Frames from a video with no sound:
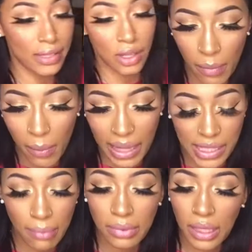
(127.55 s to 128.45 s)
So I'm gonna mix
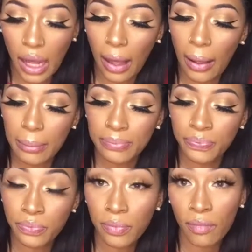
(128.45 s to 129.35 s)
up
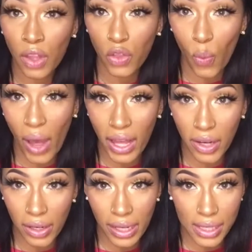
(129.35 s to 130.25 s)
the wet
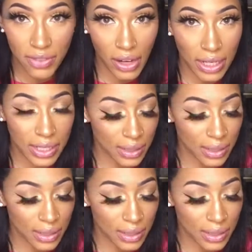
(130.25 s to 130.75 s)
ingredients first.